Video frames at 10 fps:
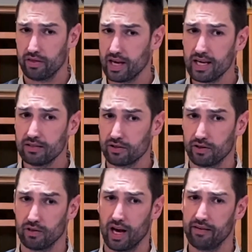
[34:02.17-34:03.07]
things in
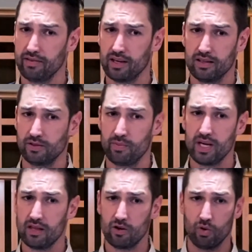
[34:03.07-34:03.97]
your life. That doesn't
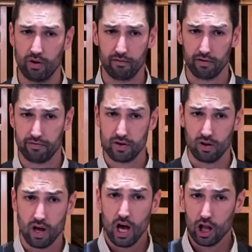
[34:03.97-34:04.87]
mean that you won't ever
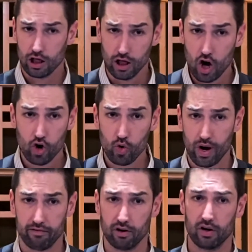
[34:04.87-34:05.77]
feel low
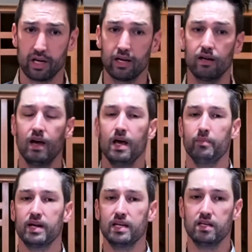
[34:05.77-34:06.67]
ever again.
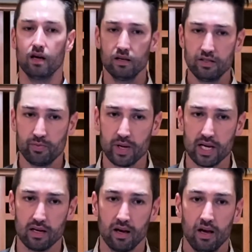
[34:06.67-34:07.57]
But it does
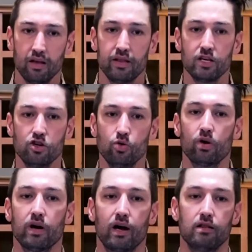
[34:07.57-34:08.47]
mean that you
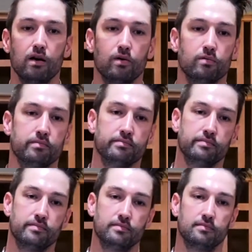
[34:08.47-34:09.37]
are not alone.
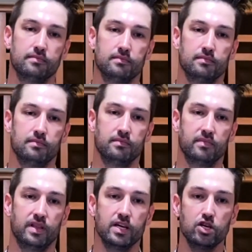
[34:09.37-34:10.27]

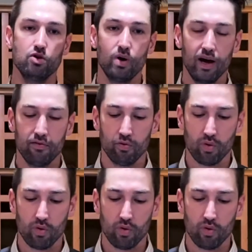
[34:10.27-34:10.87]
That you have